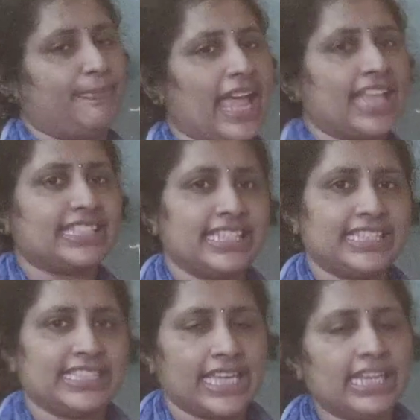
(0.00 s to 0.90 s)

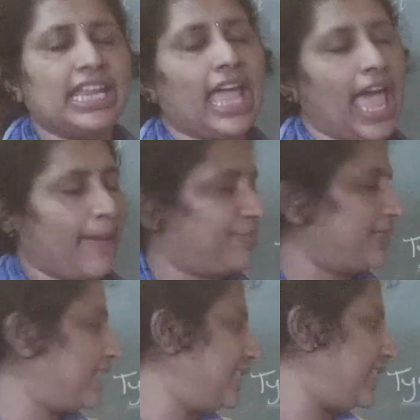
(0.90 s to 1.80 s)
Plastids are
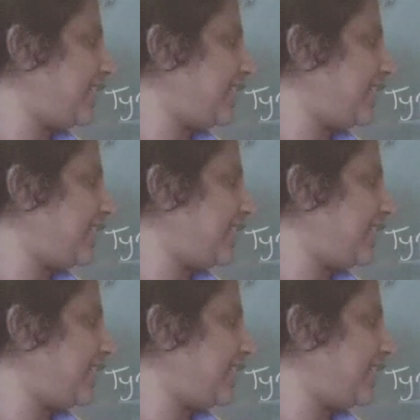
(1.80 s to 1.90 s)
absent